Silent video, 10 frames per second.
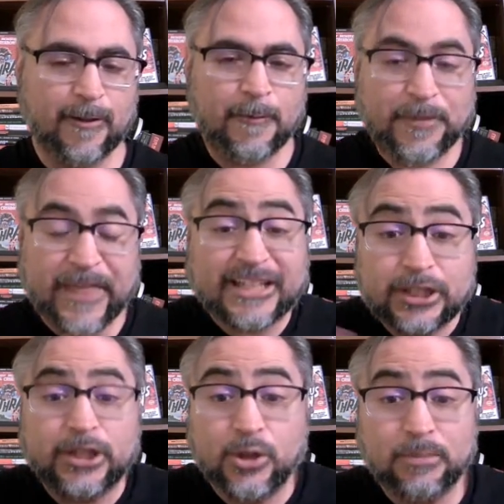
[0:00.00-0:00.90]
that's
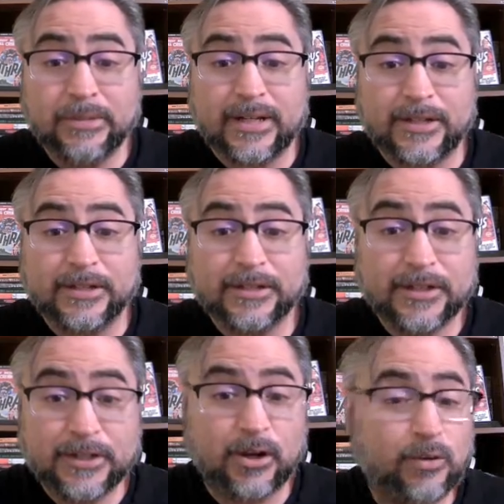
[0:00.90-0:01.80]
human,
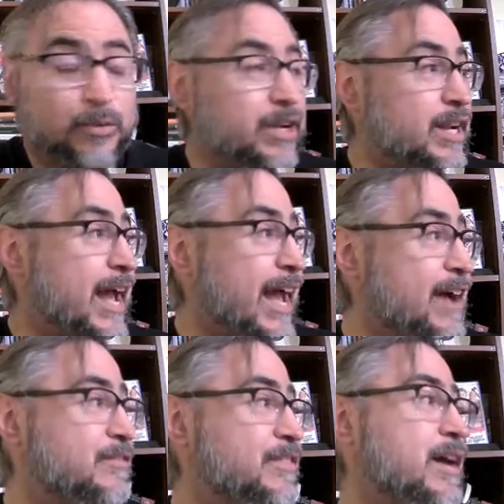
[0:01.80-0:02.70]
you know? We're going to
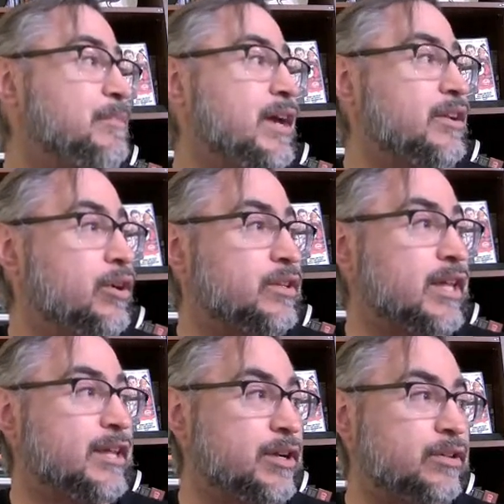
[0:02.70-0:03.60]
have that. But I know that,
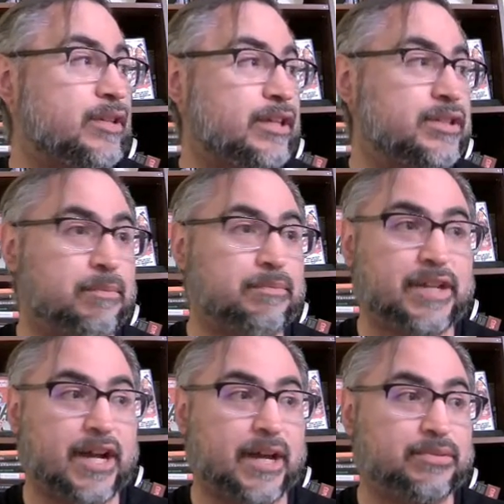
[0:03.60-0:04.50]
like, there are, like, some
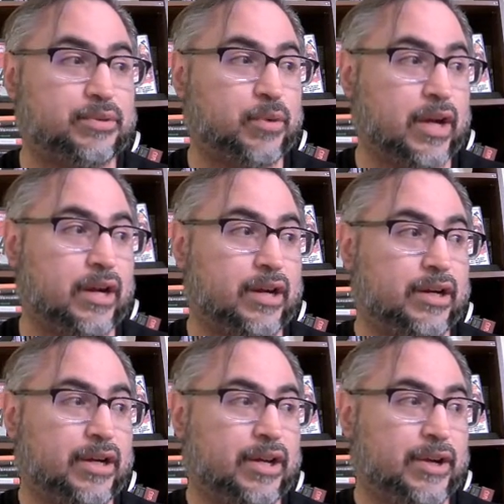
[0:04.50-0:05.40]
times where
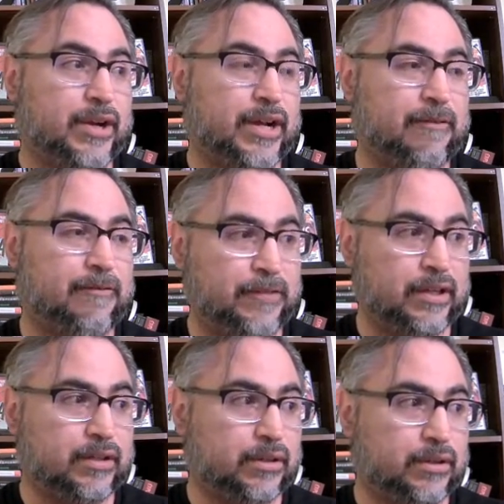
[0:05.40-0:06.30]
you kind of
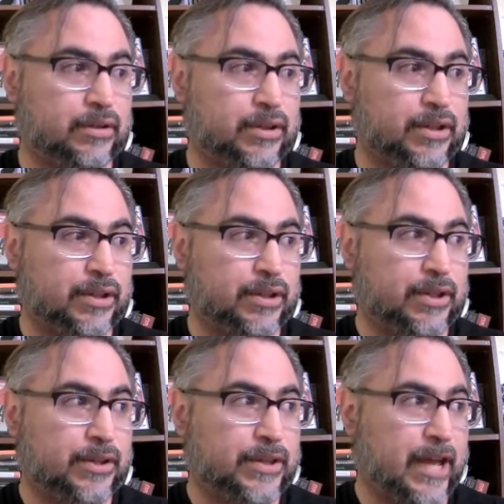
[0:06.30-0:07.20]
feel
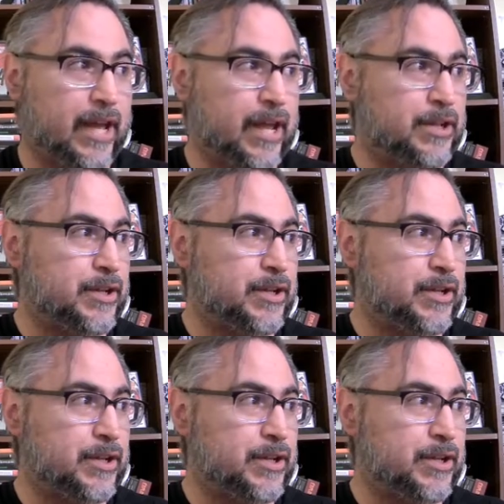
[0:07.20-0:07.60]
that